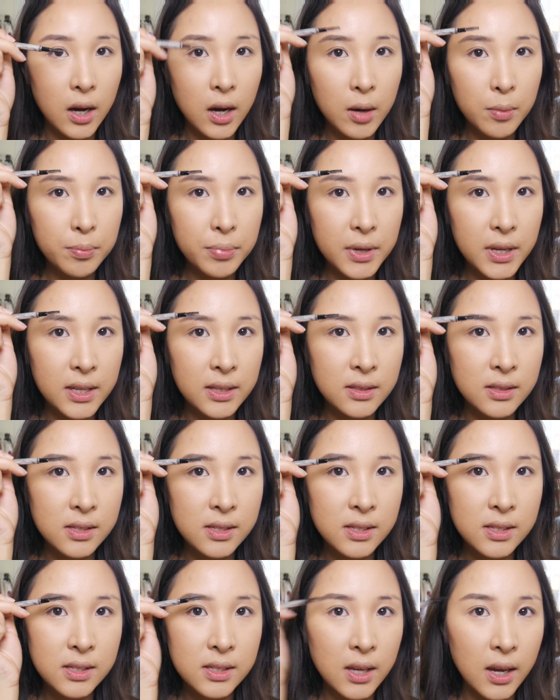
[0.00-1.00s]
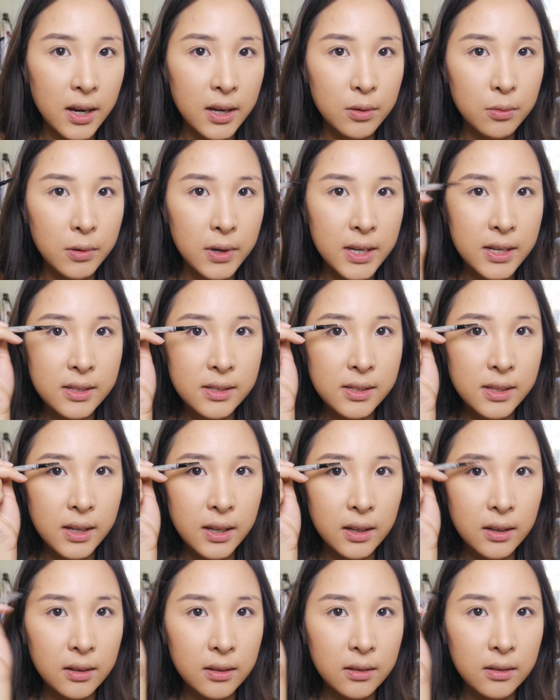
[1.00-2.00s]
up and sideways,
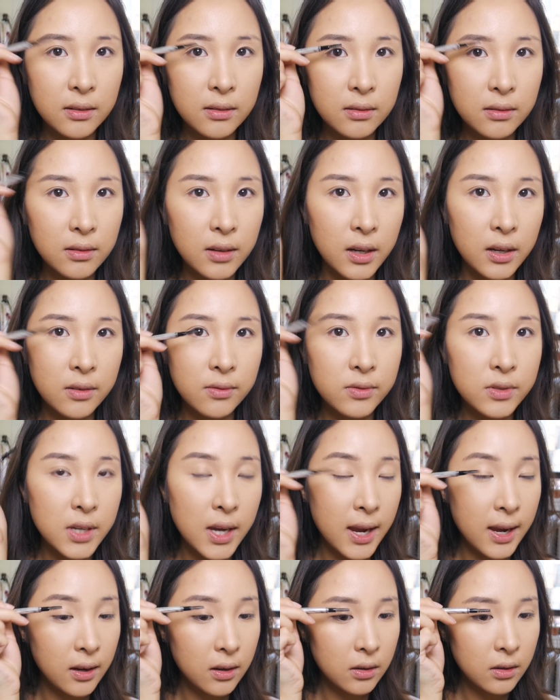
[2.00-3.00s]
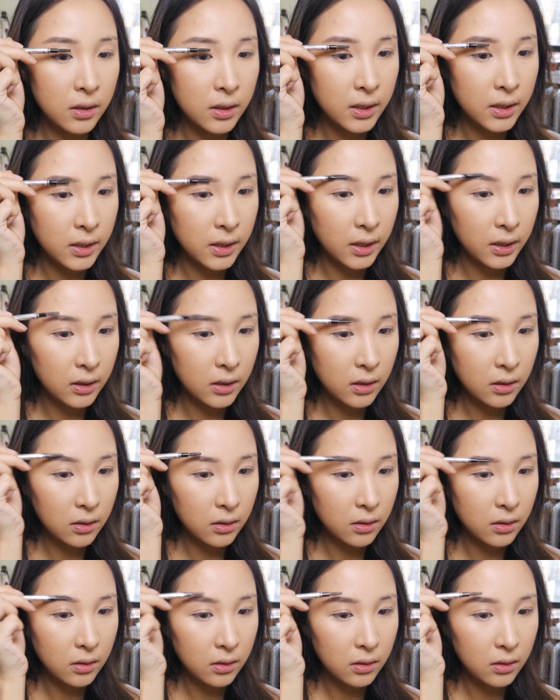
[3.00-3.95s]
like kind of diagonally like that.